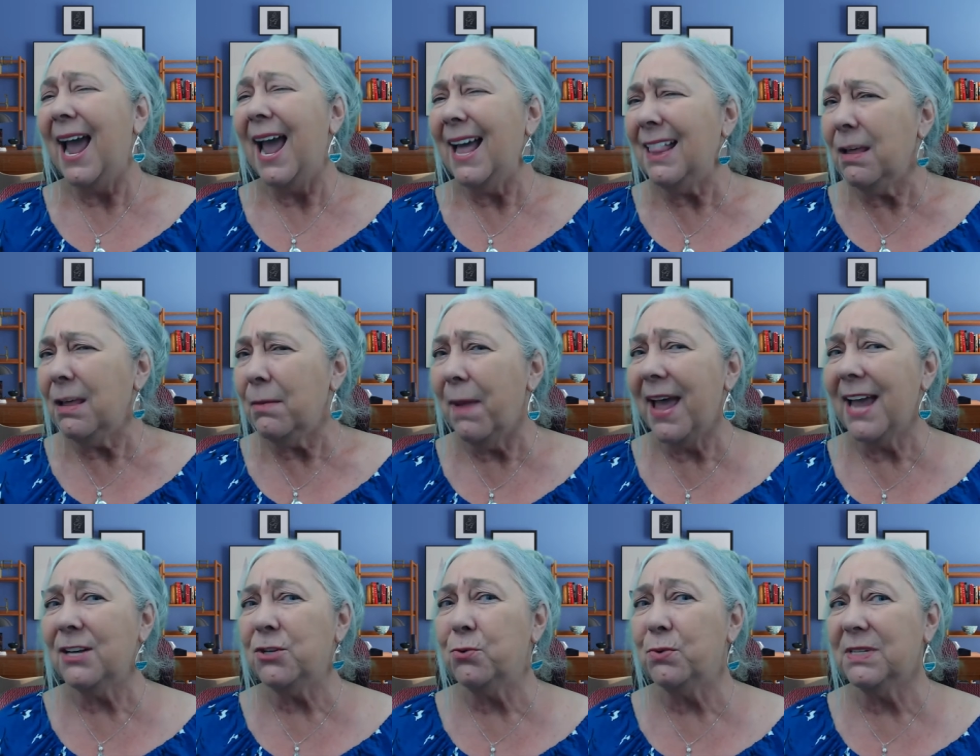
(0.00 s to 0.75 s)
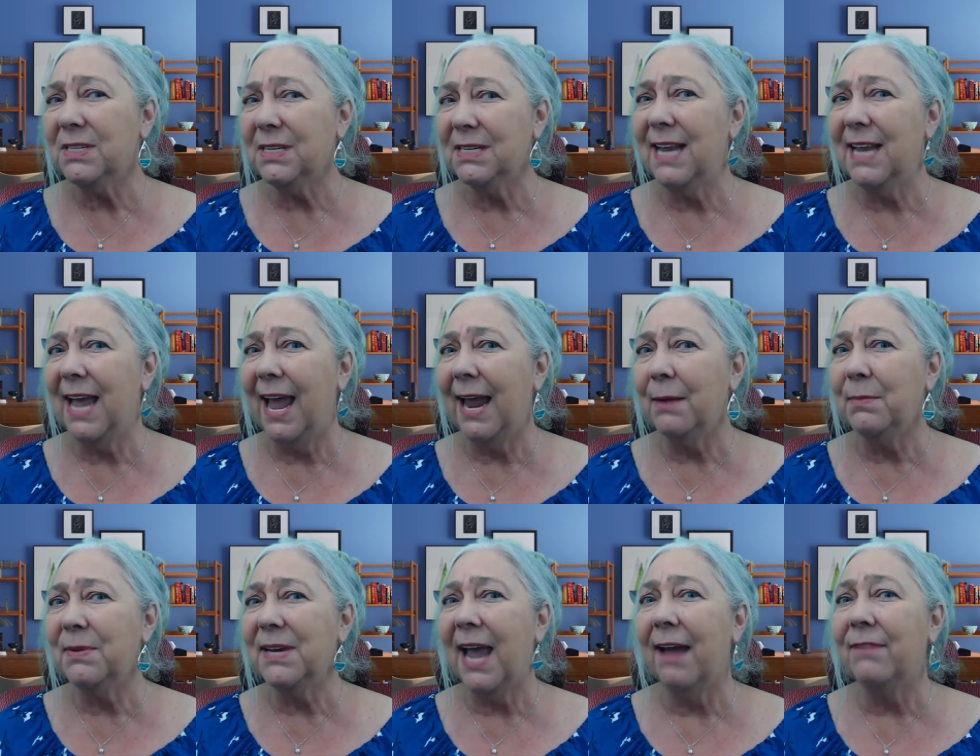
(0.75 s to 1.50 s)
Calabash was
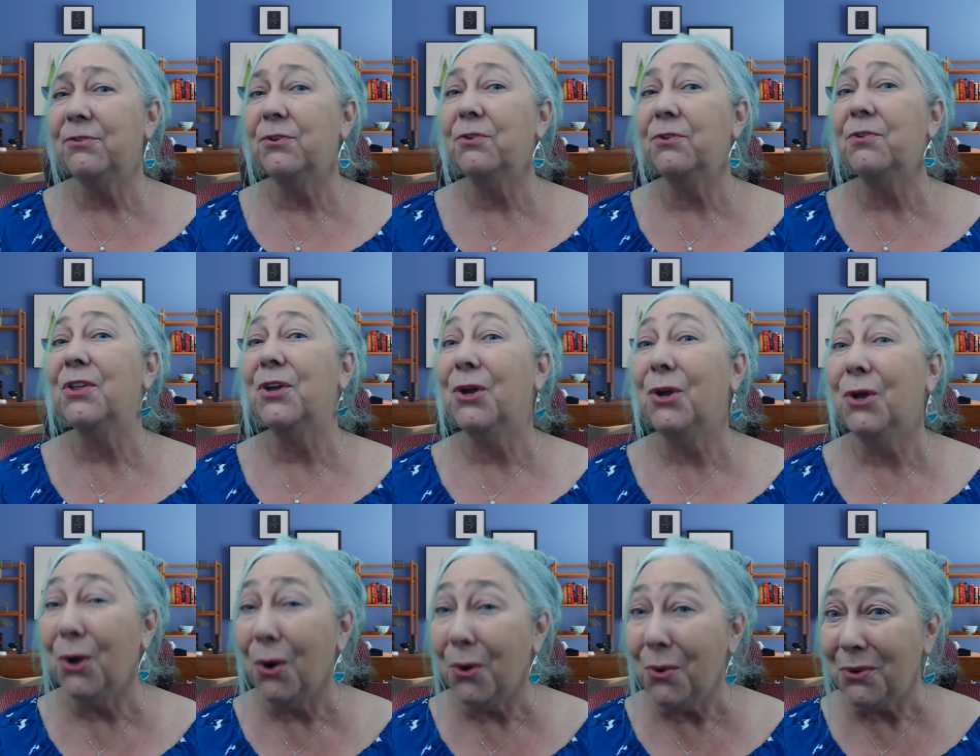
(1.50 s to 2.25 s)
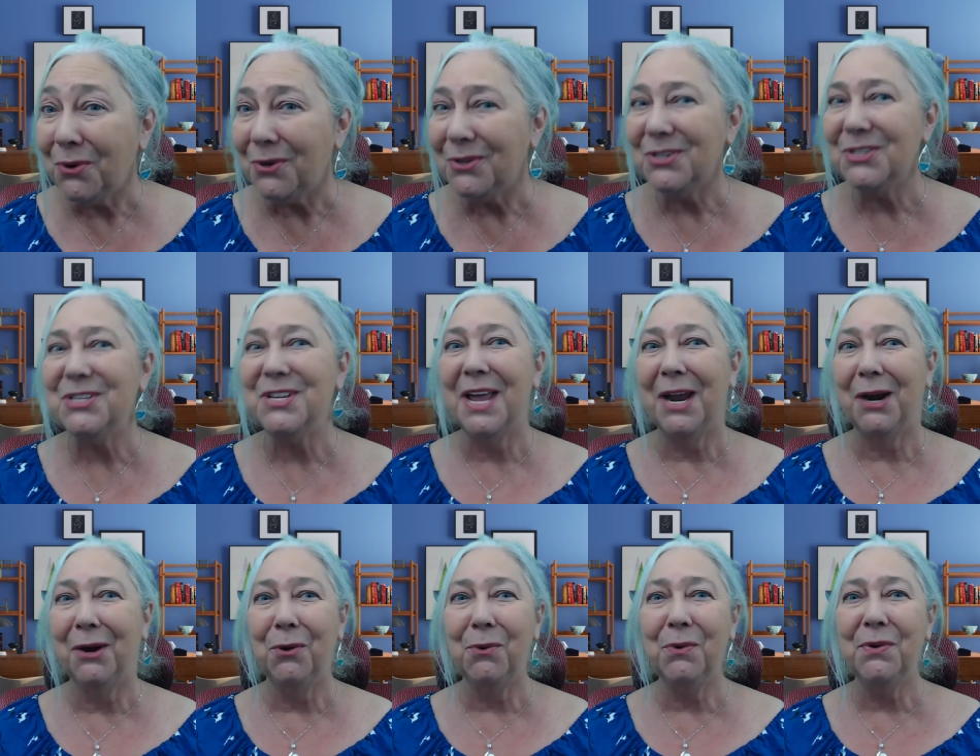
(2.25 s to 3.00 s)
named after the gorge
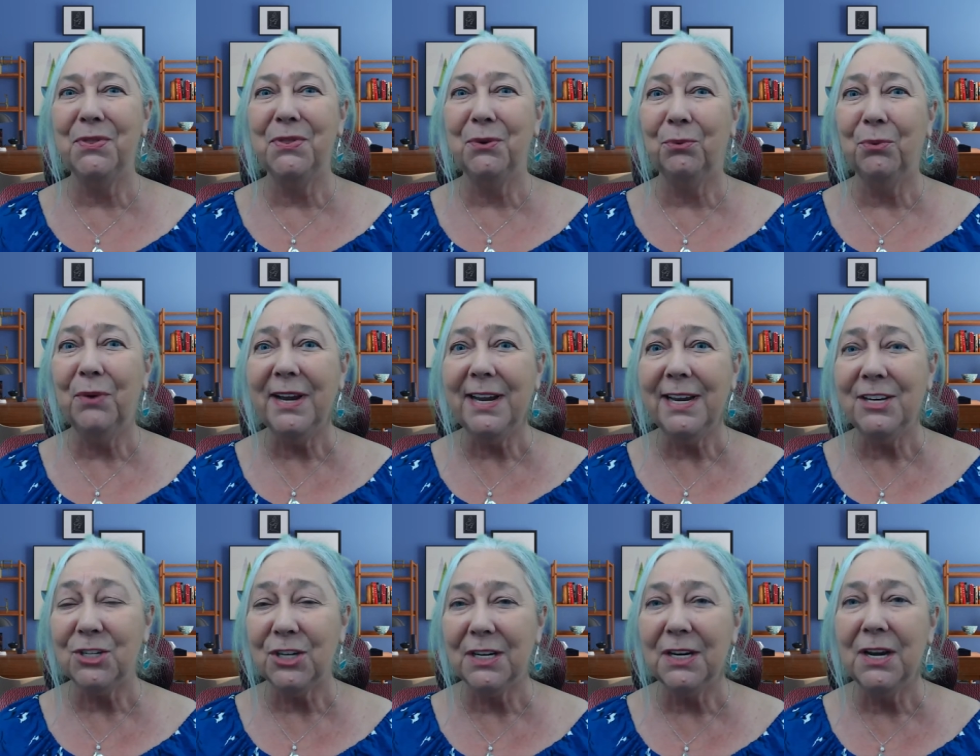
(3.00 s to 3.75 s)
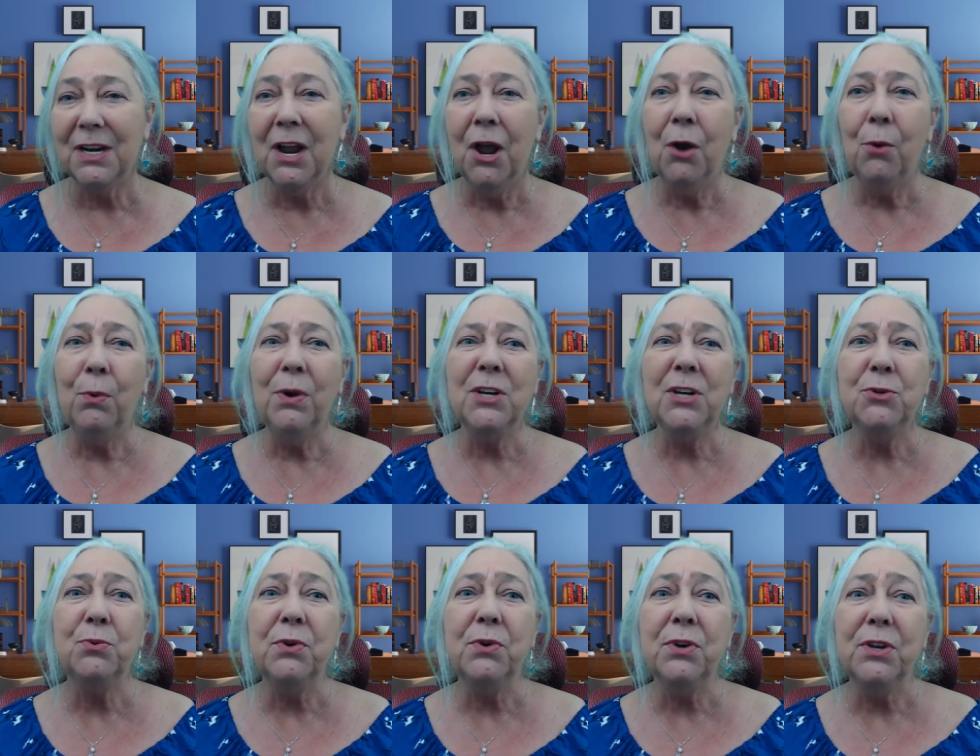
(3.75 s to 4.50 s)
that grew in the region,
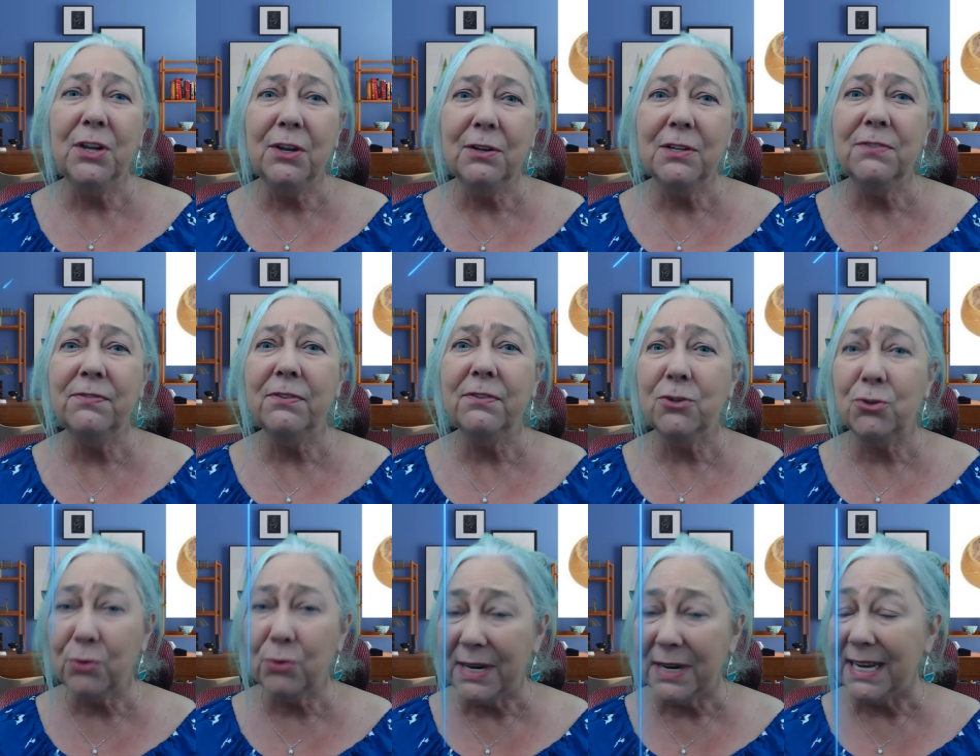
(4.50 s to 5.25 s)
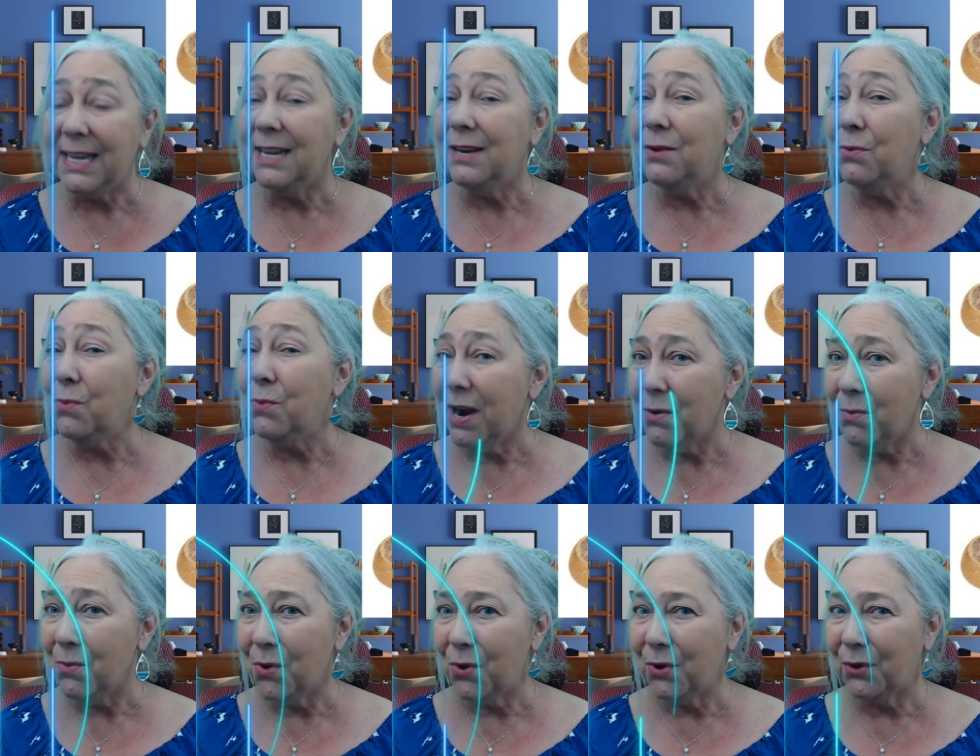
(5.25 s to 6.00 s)
which were used for drinking
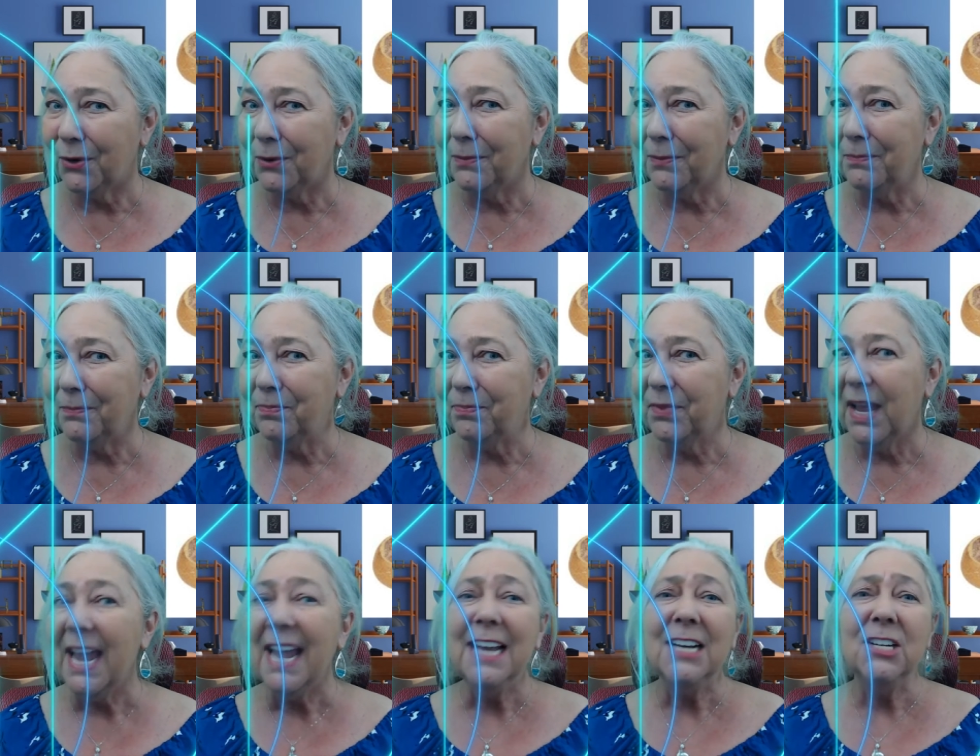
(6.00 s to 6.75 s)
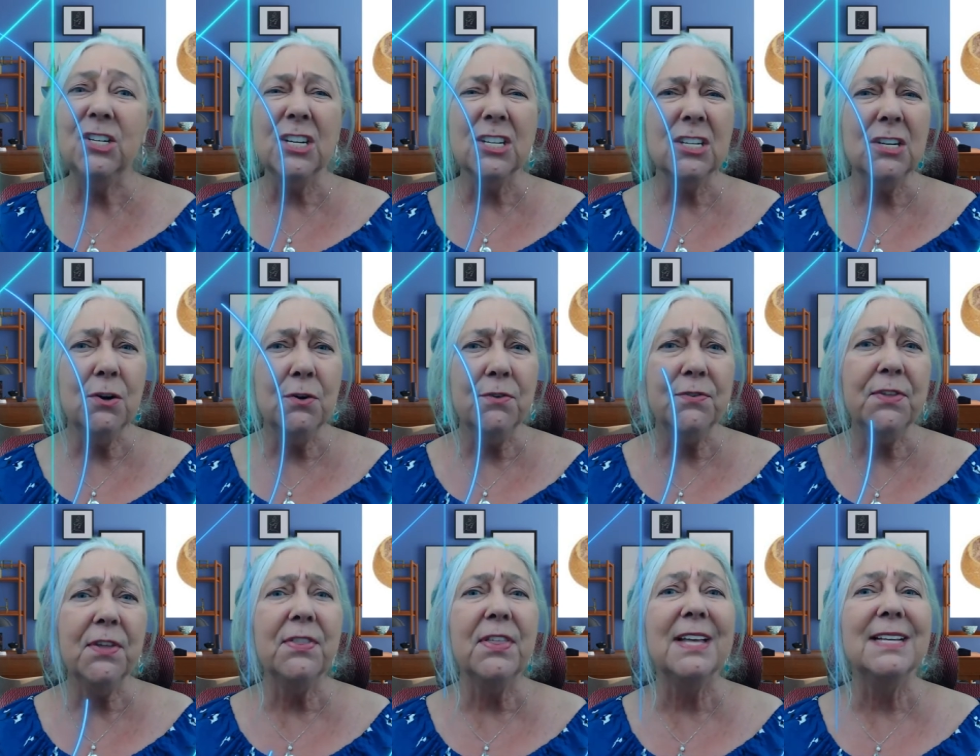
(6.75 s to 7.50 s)
well water. Just
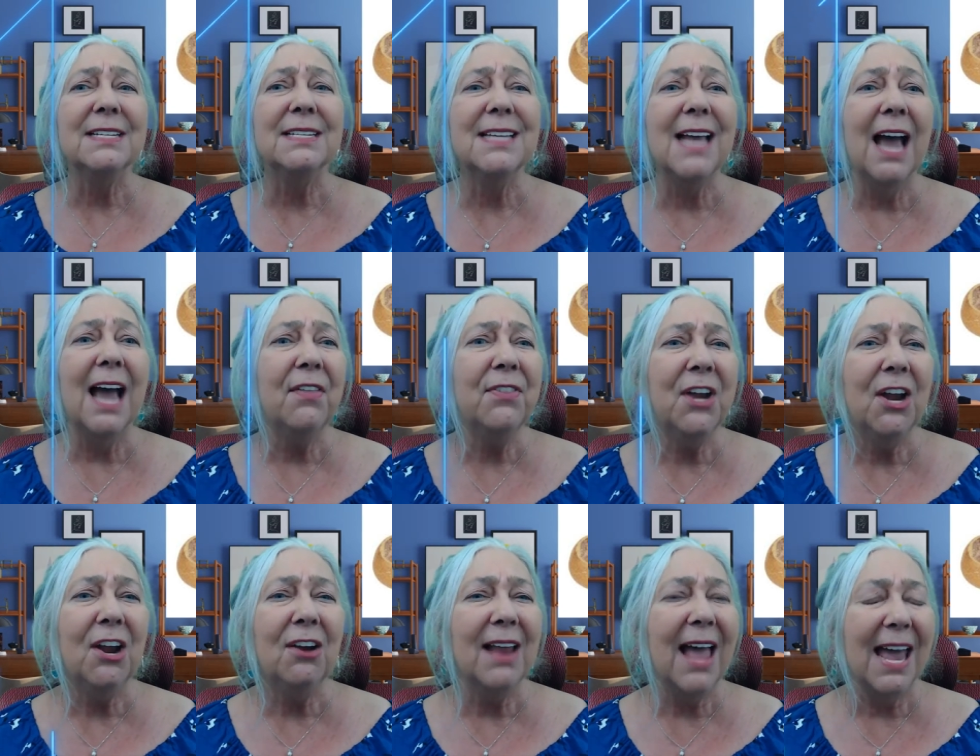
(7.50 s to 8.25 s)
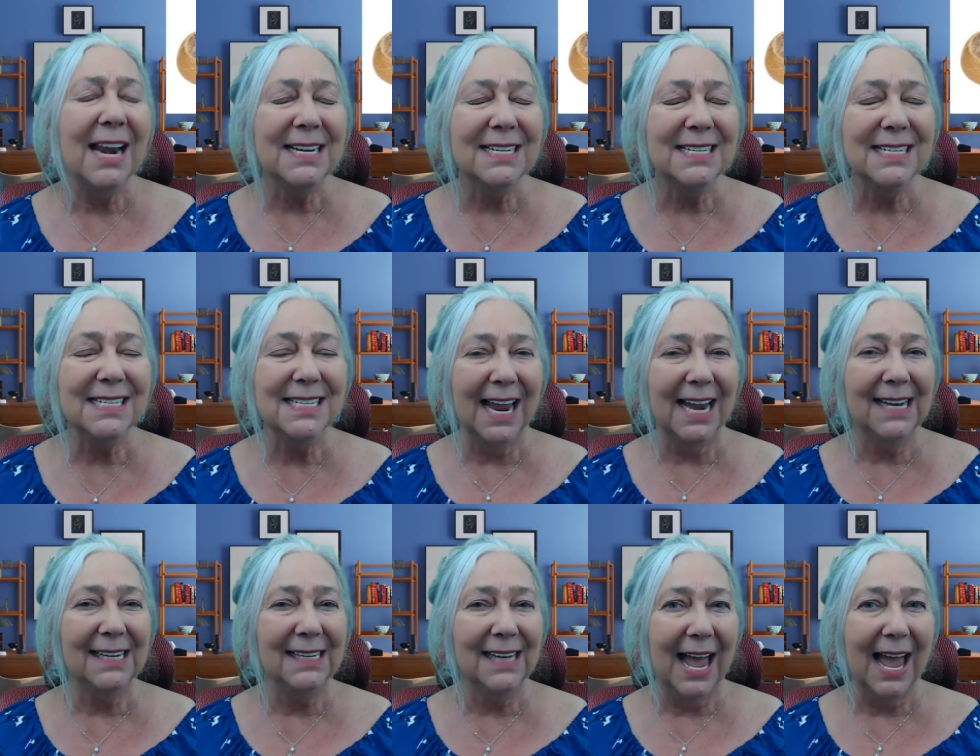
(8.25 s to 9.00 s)
north of the South Carolina
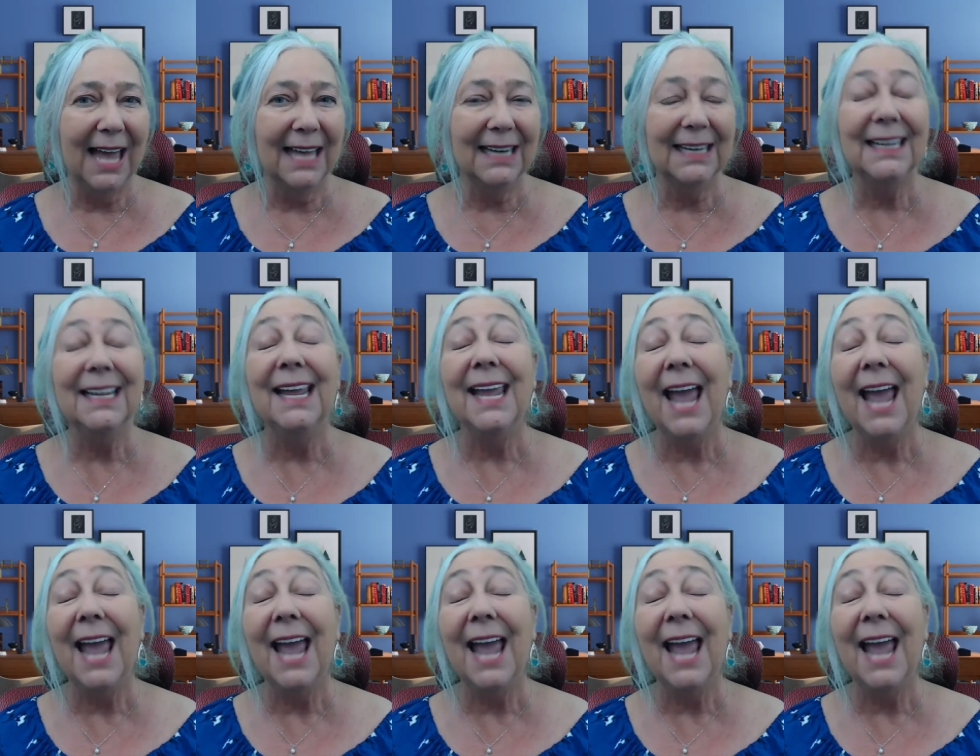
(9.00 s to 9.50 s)
state line,